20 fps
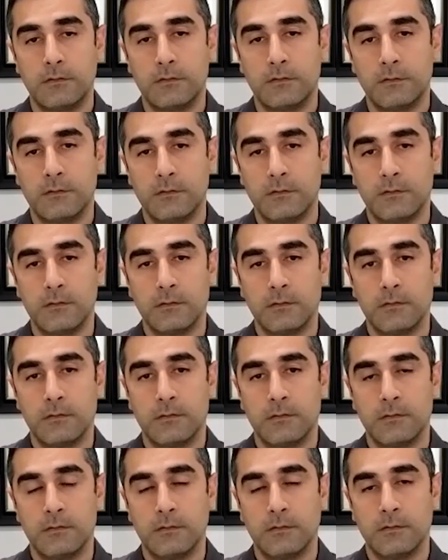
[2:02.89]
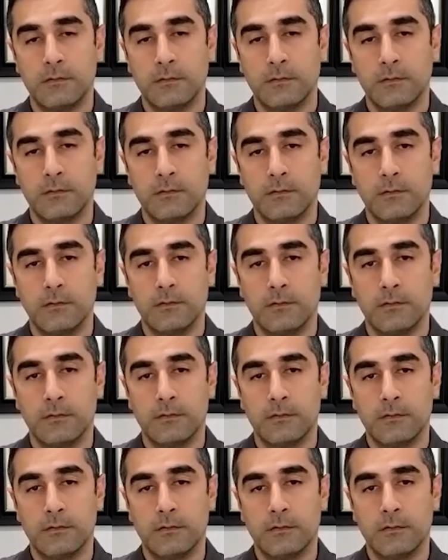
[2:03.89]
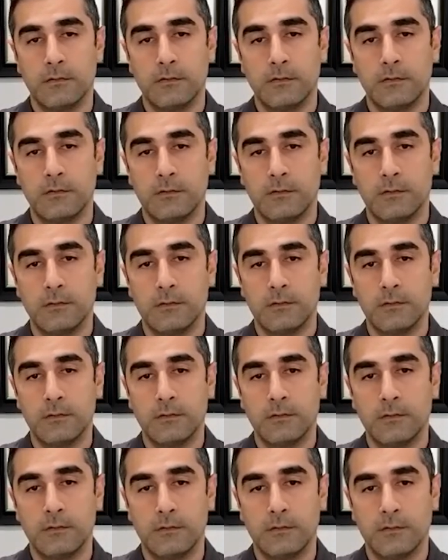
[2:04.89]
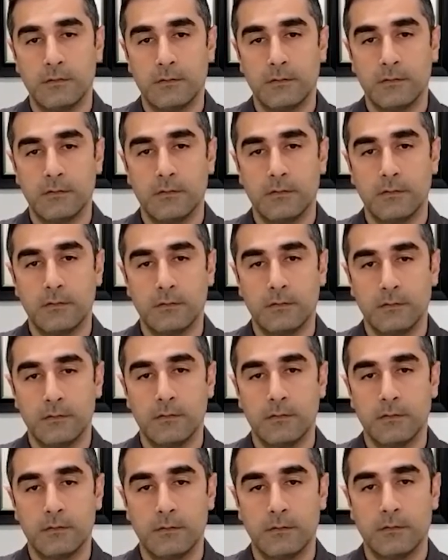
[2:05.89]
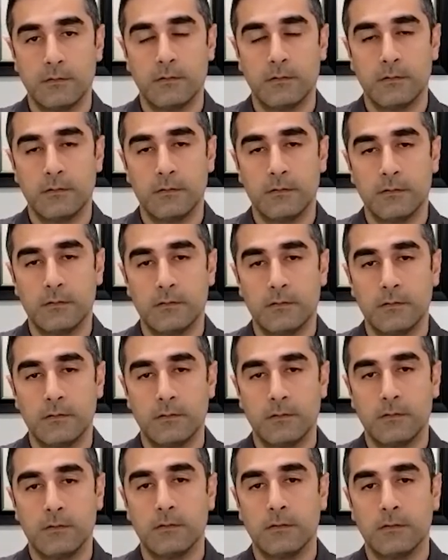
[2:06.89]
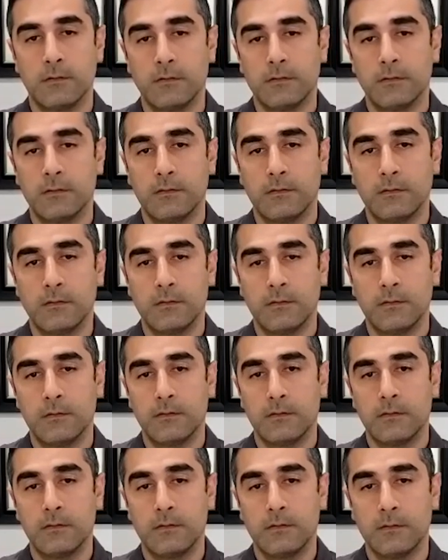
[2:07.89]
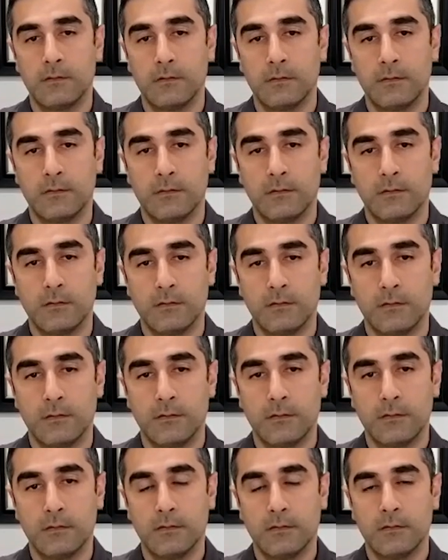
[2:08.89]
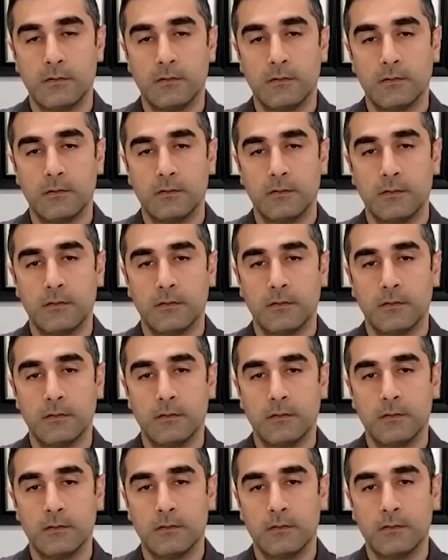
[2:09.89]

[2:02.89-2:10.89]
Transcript: (not speaking)